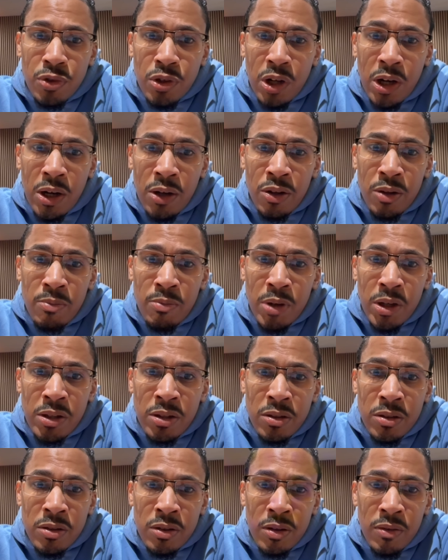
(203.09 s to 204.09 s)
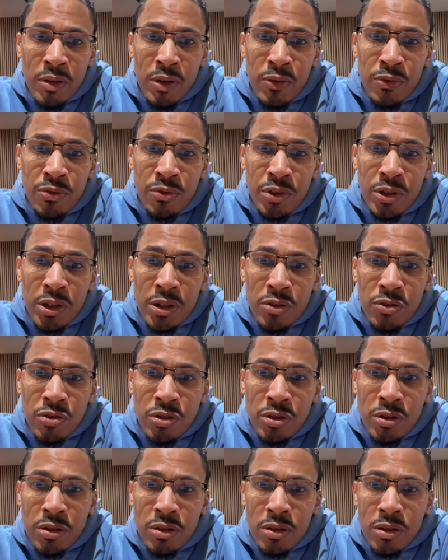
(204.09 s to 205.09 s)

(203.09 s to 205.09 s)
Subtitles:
cut out the mud around 300.